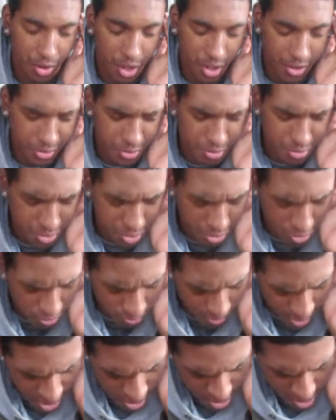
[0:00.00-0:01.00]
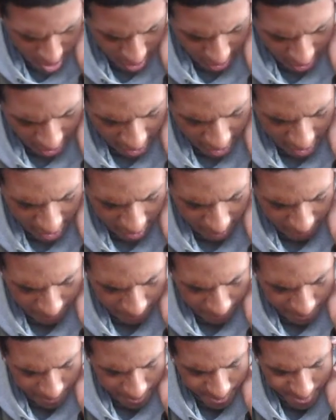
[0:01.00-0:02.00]
on YouTube. Um,
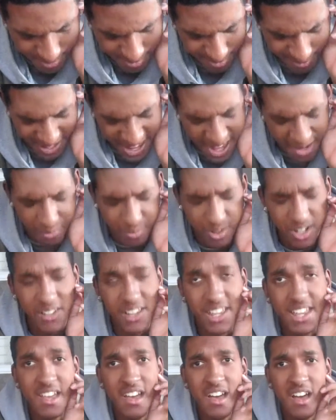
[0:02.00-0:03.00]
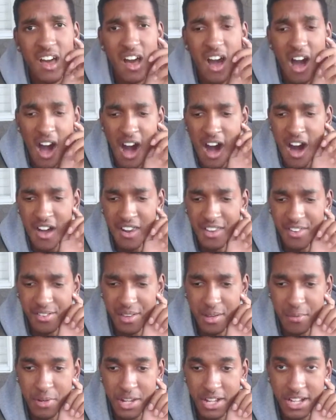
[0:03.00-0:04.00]
and really,
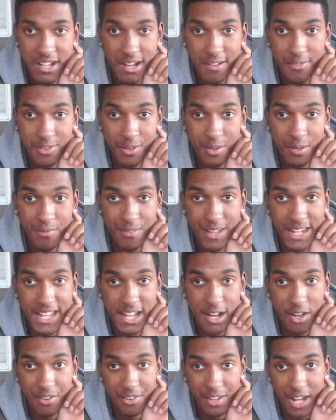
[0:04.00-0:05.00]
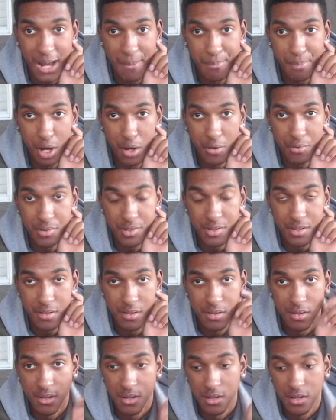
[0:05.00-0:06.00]
honestly, when it comes to the videos that I post,
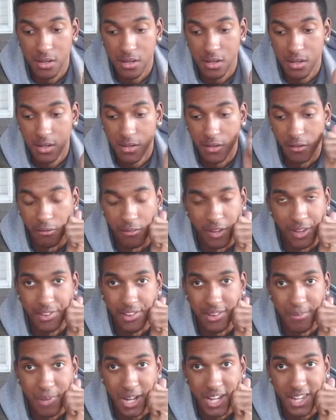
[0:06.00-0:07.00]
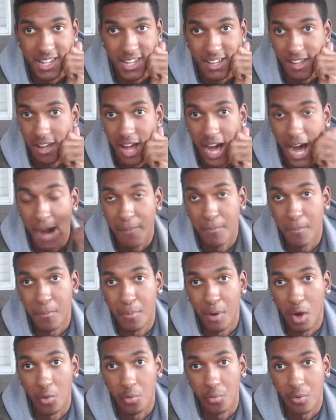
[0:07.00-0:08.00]
listen, my nigga, I'm gonna
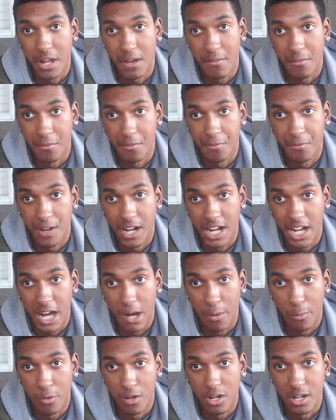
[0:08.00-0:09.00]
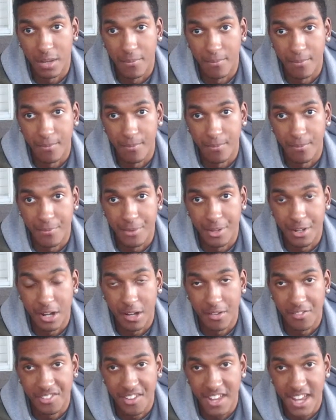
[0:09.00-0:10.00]
post whatever the fuck I want. You know
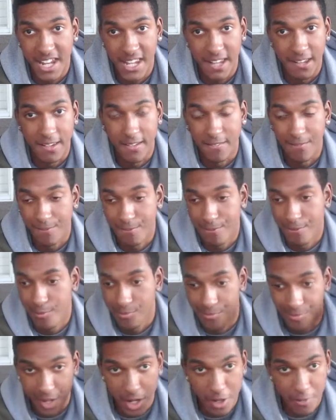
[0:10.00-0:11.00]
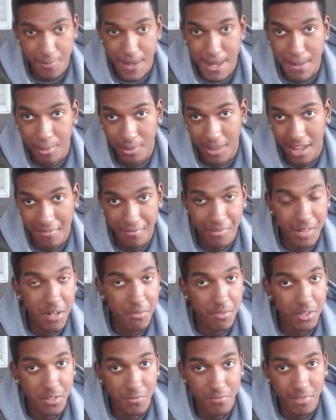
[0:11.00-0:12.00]
what I'm saying? And if there's people that
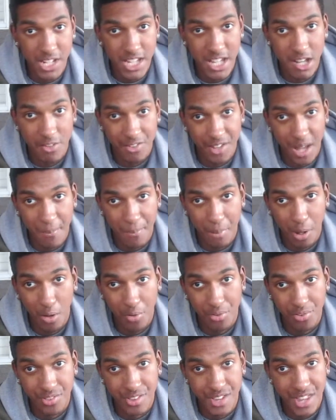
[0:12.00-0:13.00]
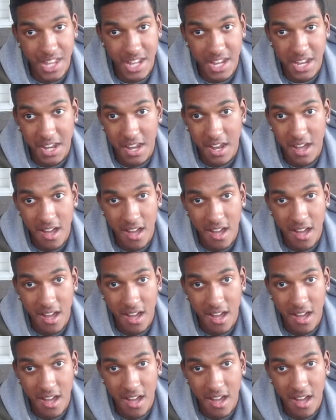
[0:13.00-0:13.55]
fuck with the videos I post, then